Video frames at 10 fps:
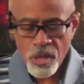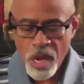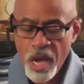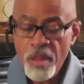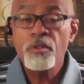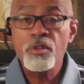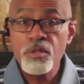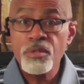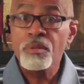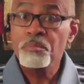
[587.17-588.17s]

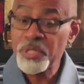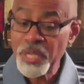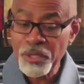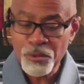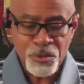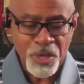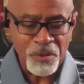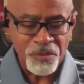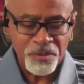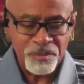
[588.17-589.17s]
others besides
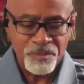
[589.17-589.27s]
yourself.